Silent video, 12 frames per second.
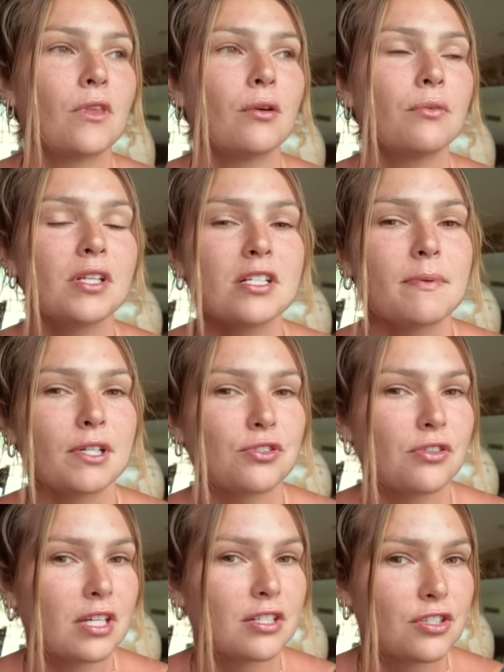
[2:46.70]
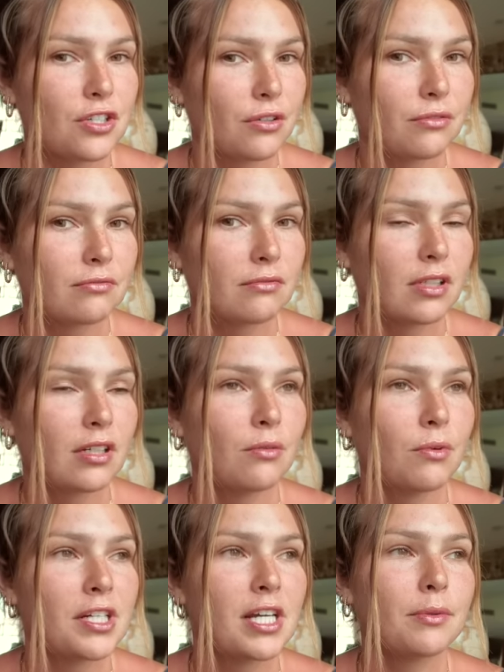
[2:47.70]
a really special thing to do.
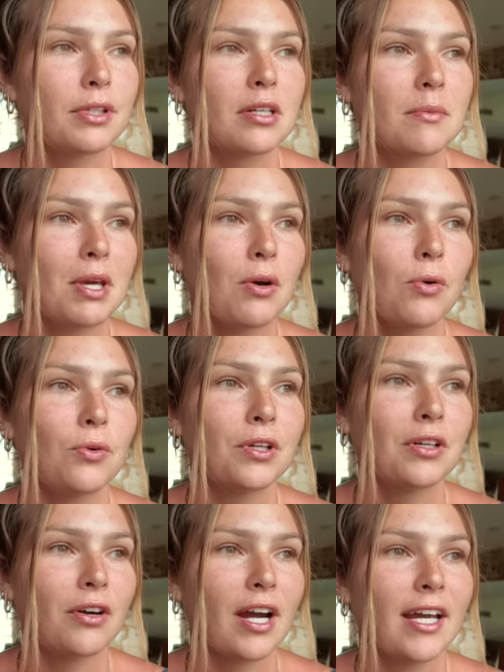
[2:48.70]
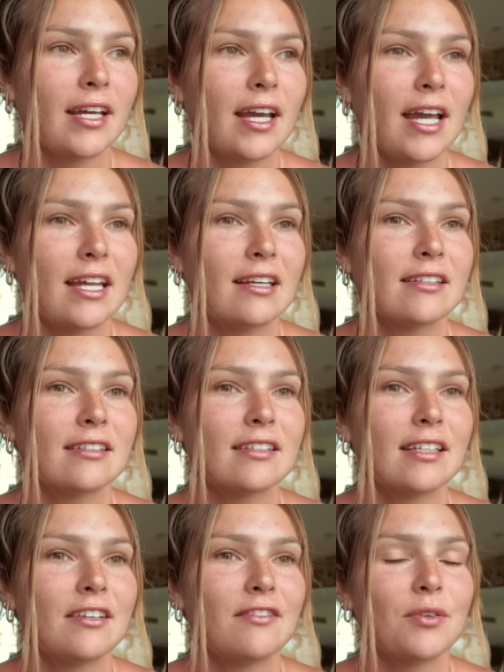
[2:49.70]
One day we're going to be old and gray, and
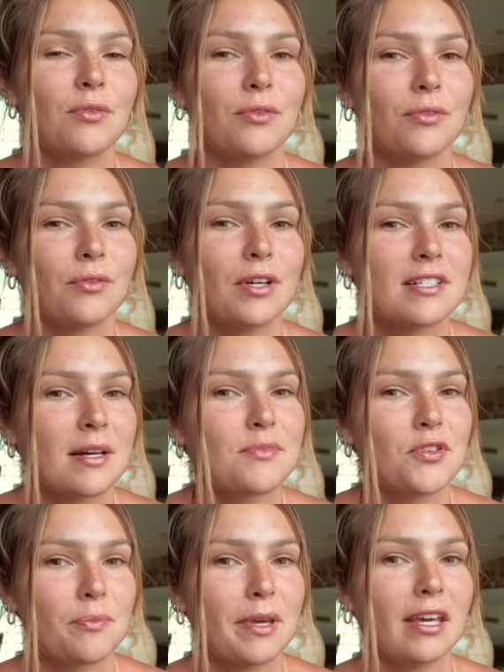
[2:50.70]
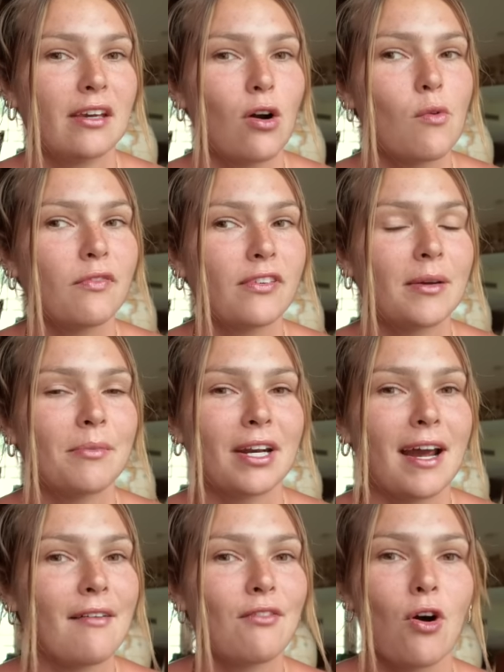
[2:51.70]
if it is up to me, hopefully I'm going
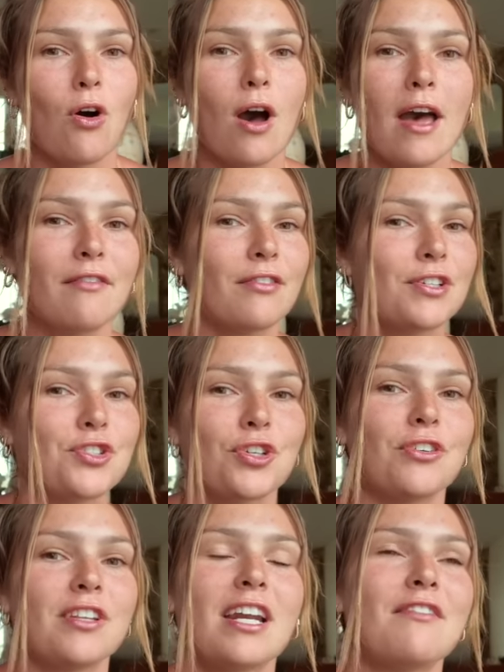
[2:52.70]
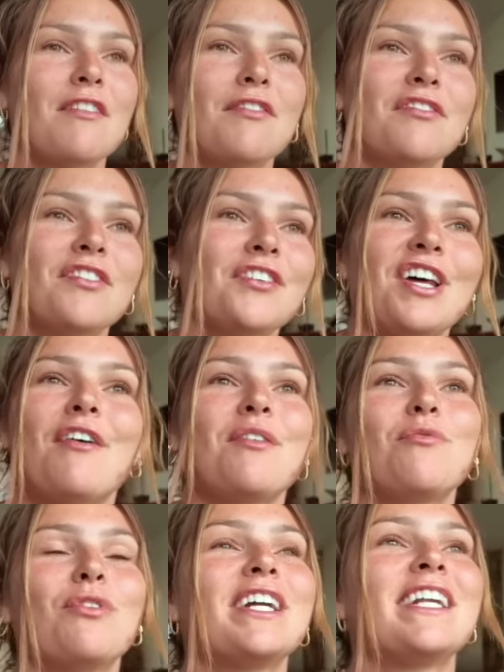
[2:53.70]
to have every journal that I've ever filled out
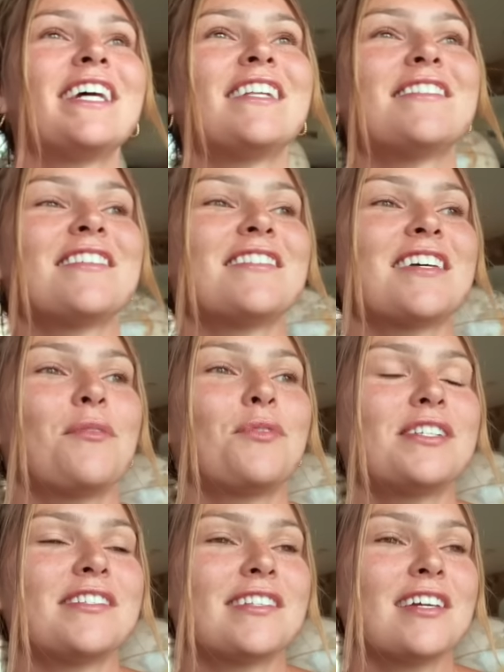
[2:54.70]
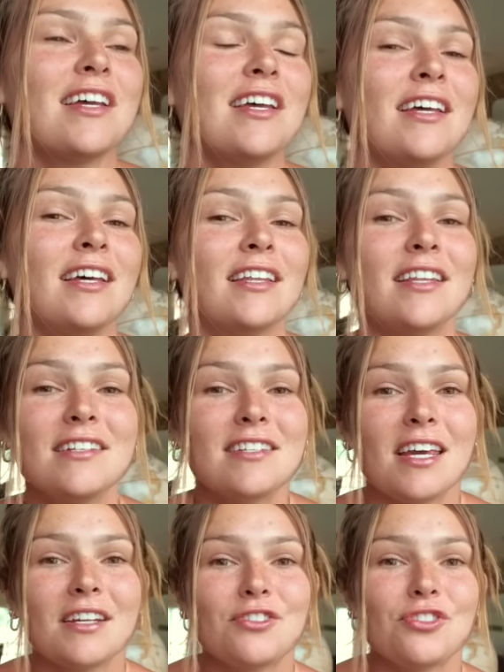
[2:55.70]
and written in since I was this
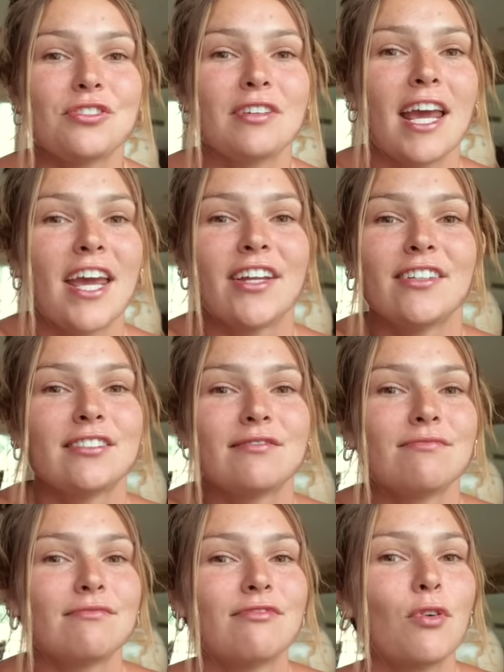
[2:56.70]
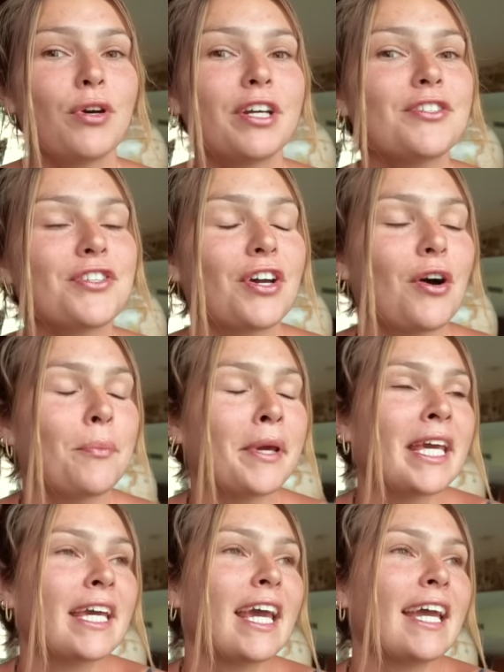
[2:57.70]
age and 4 years ago
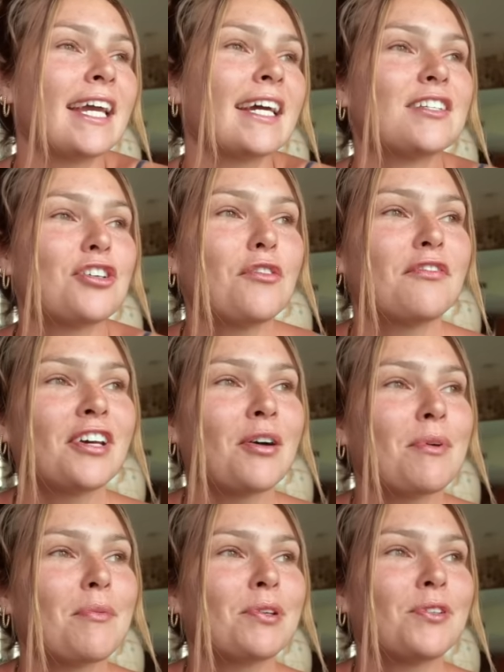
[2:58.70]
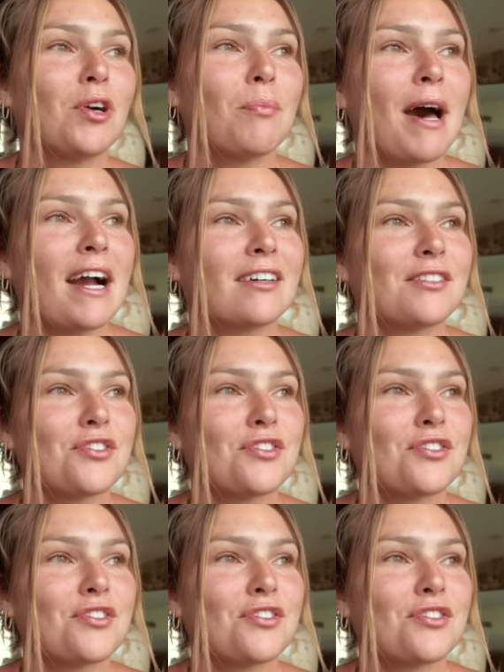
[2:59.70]
me. And hopefully I'll be able to look back on the